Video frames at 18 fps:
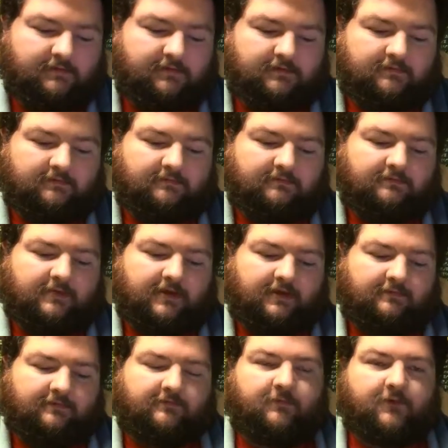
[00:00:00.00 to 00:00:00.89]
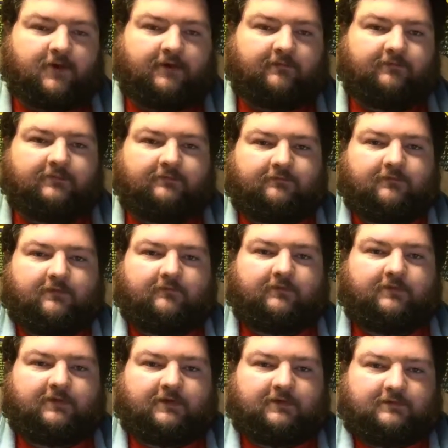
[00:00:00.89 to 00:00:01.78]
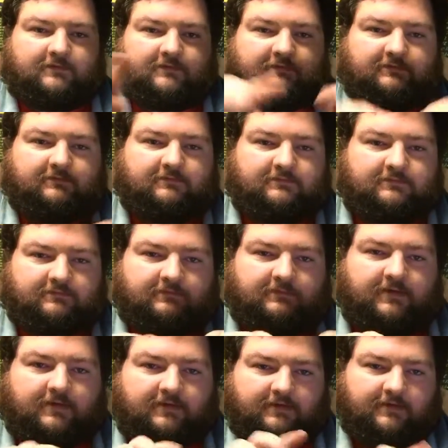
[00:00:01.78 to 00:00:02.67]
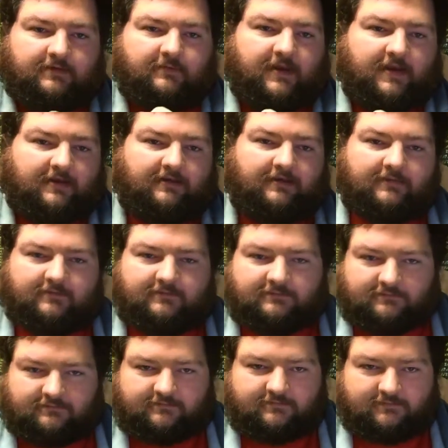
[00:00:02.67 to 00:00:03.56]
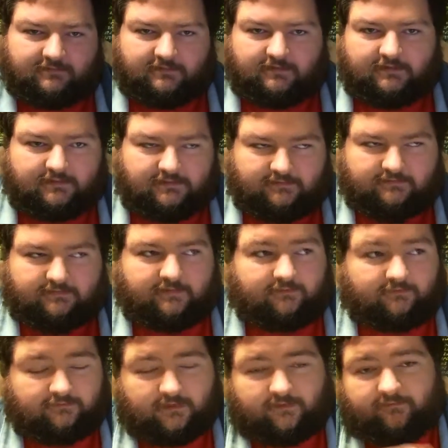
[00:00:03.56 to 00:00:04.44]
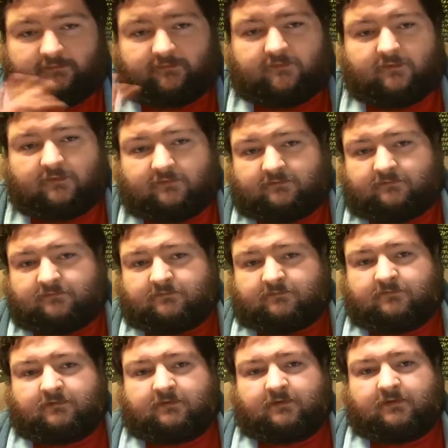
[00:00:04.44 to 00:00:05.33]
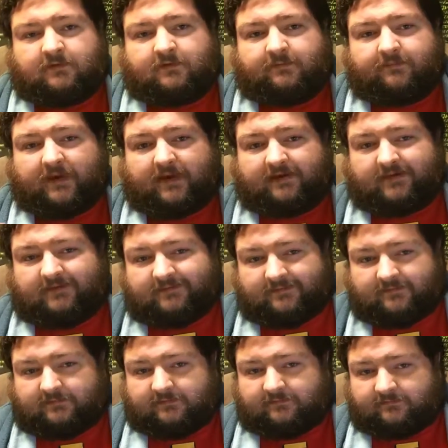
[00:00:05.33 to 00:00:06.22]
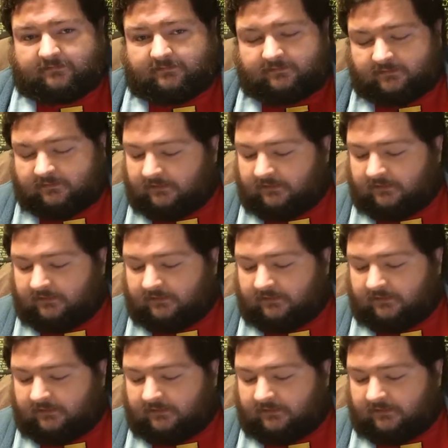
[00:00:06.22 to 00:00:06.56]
It's like the waves of gravitation, like in a magnet. So graviton magnetism.